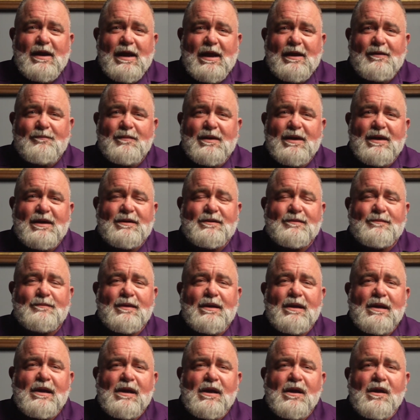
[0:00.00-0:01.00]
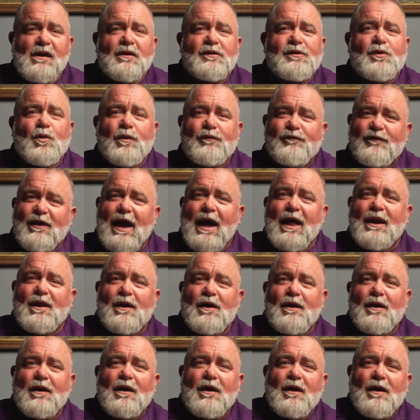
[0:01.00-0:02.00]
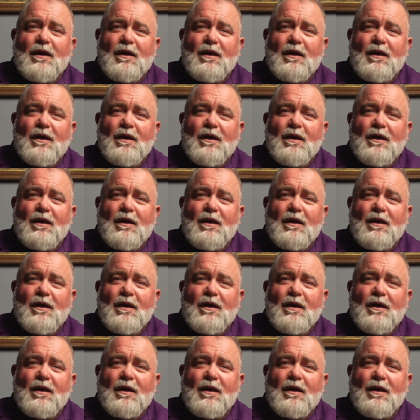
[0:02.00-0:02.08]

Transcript: Amen. So we've got a,